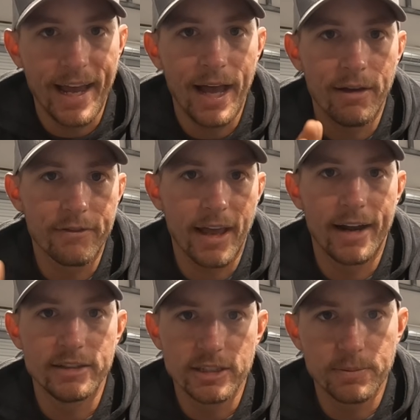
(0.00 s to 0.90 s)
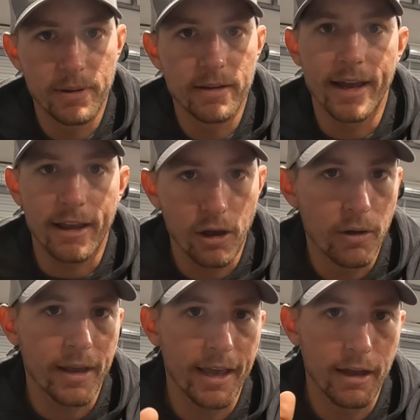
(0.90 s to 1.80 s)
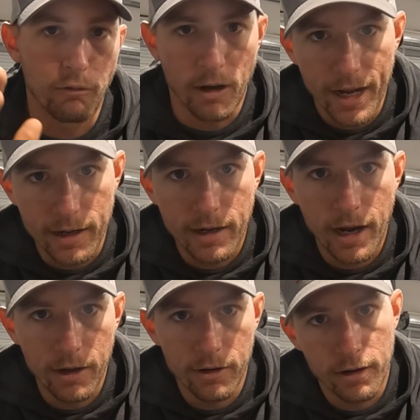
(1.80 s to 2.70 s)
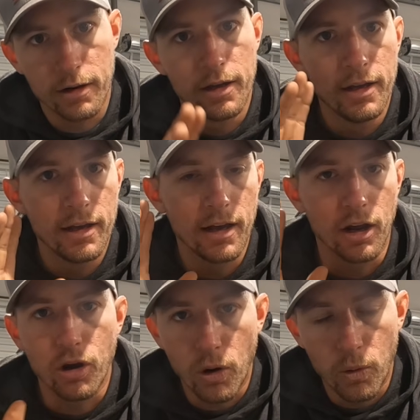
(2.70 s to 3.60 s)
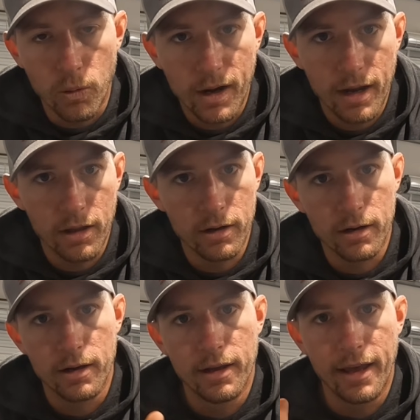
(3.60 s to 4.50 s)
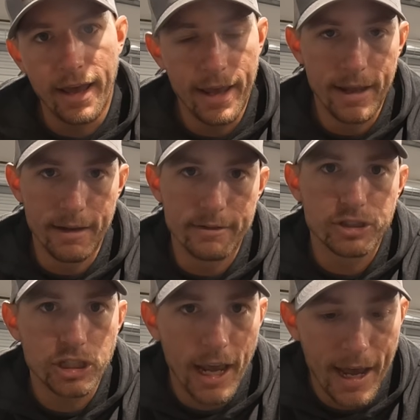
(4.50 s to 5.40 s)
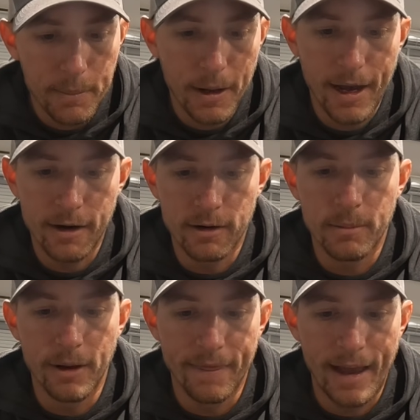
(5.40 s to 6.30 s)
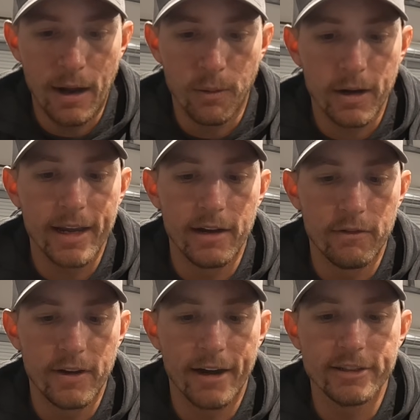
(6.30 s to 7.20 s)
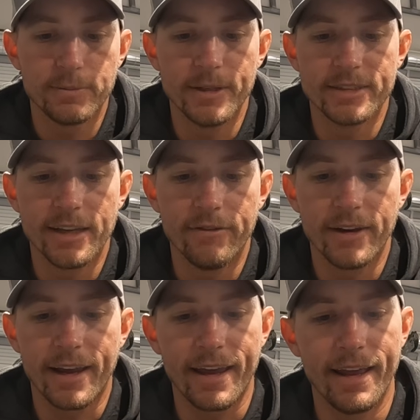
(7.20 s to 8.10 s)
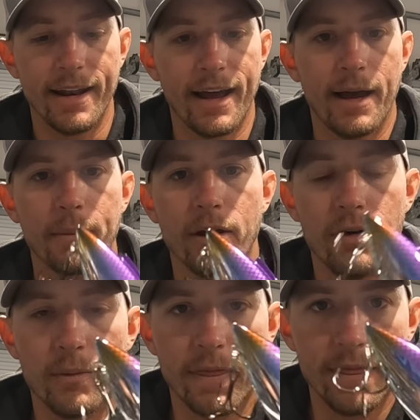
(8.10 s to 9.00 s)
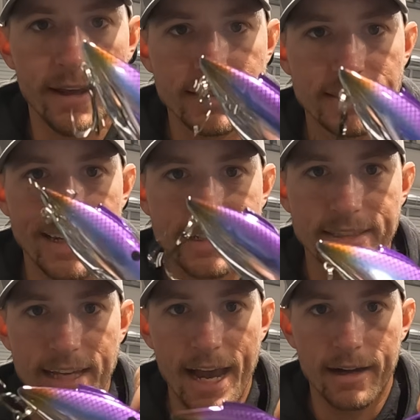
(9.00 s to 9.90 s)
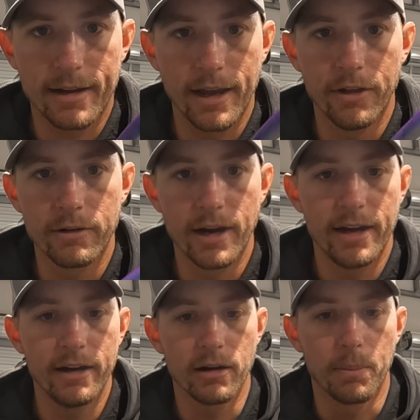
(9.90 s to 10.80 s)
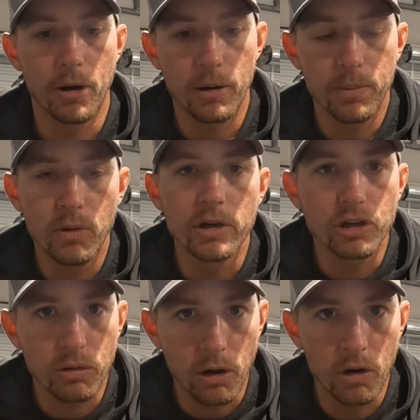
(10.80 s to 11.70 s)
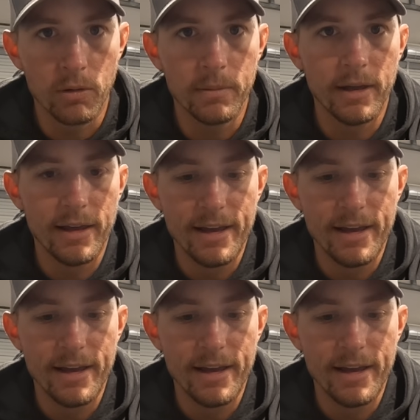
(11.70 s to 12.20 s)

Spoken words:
now, I've kind of just been like, okay, a red color, a gold color, a shad pattern, but now we're getting very specific, and I'm going with this exact color right here, a purple and chrome.